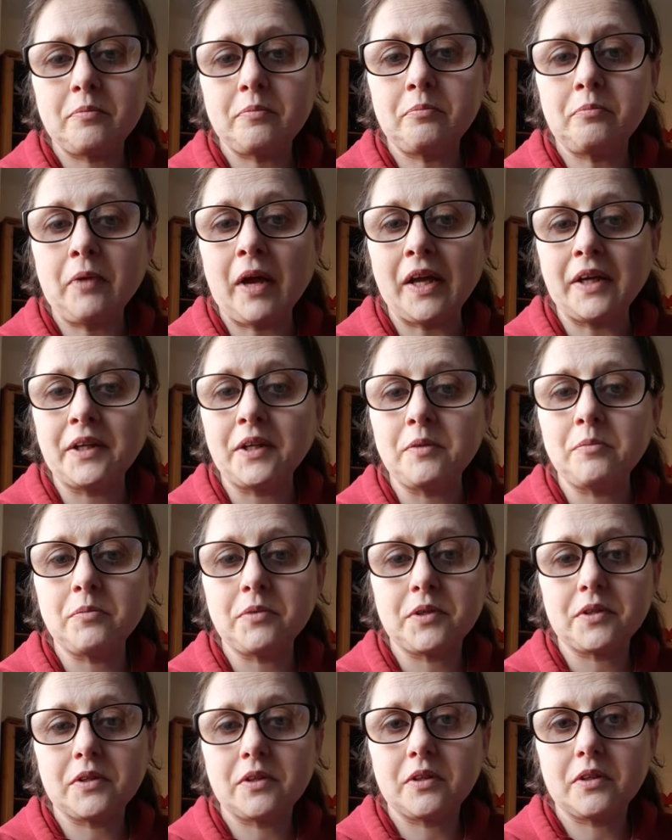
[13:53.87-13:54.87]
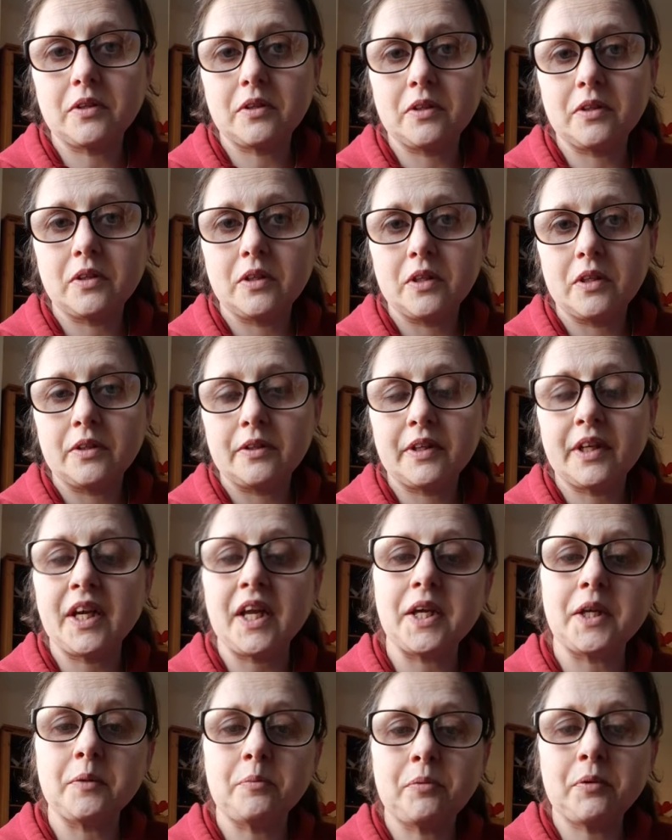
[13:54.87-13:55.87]
madams, they
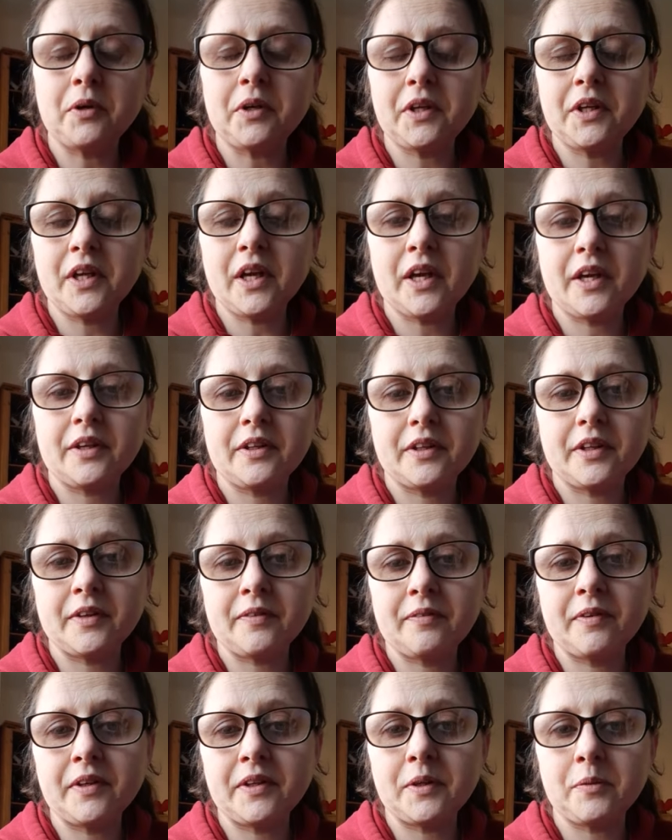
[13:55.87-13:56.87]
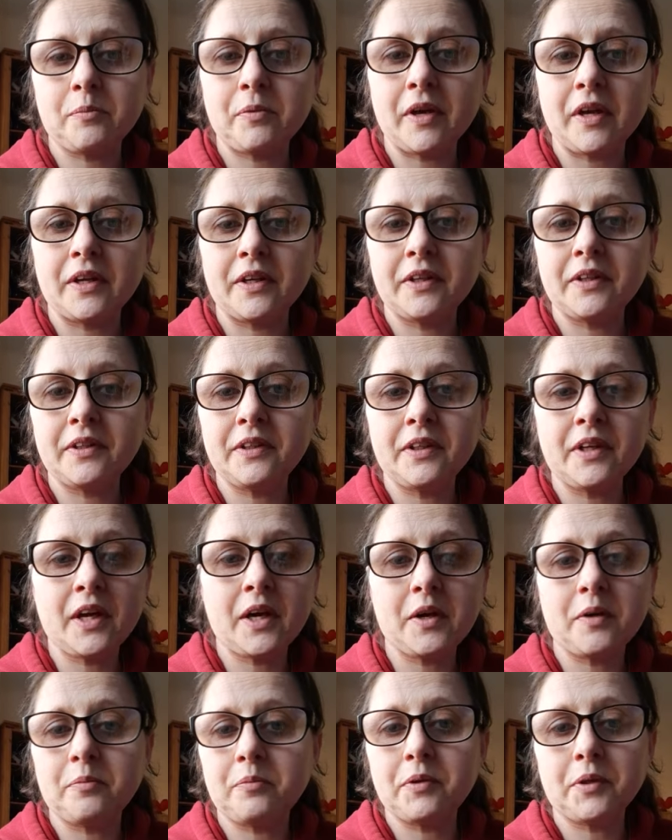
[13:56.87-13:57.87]
like to bully you, they think they're better than
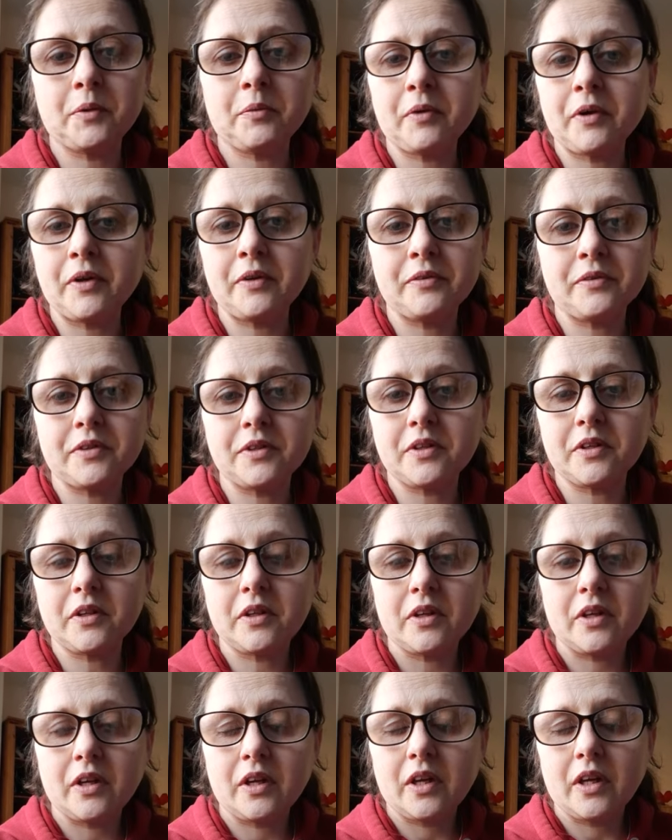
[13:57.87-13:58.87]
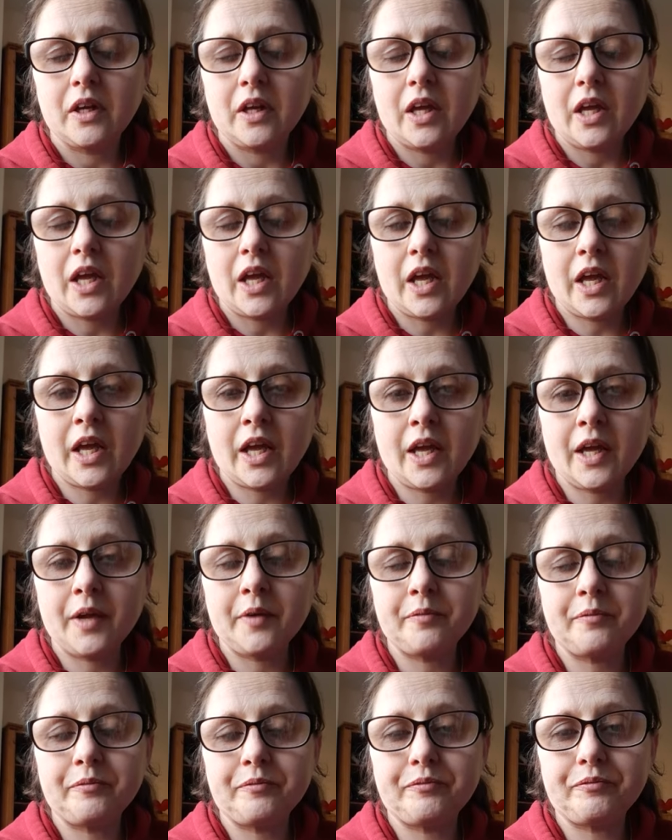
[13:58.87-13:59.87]
you, but they weren't.
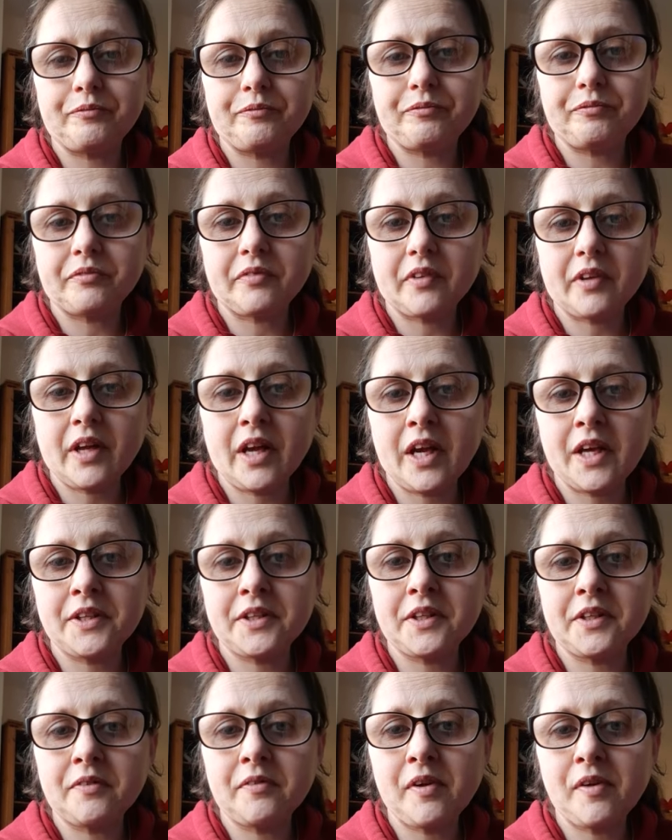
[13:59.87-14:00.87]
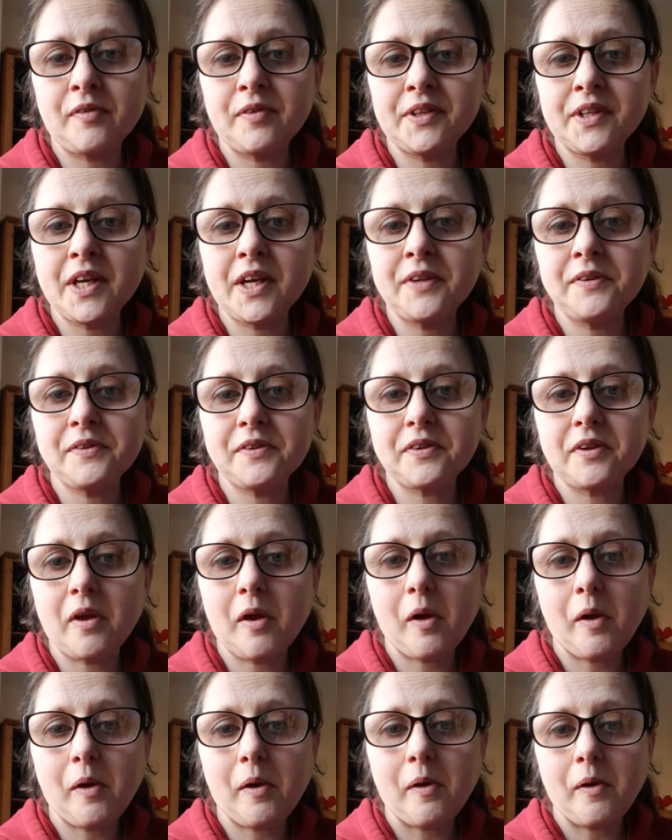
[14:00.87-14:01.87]
I did a river dance.
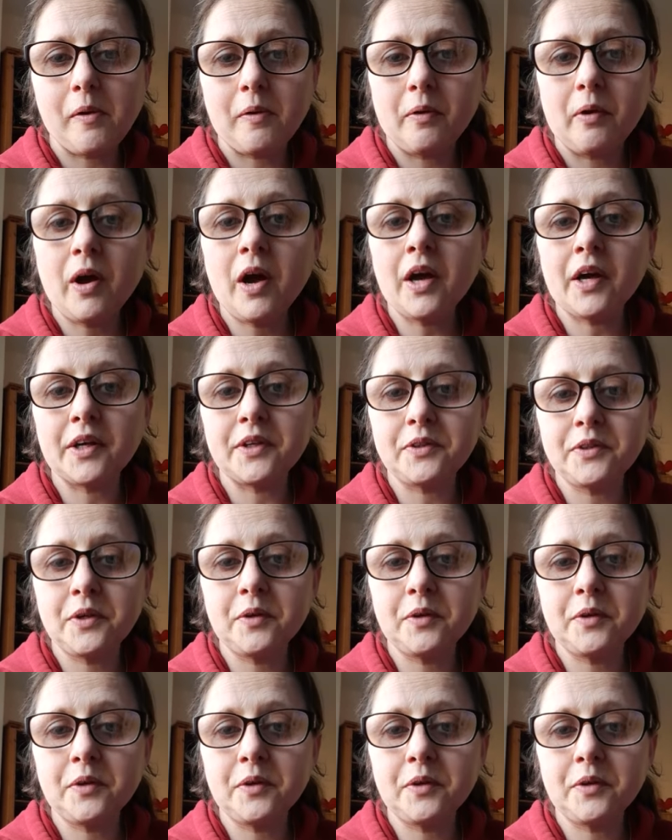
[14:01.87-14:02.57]
I can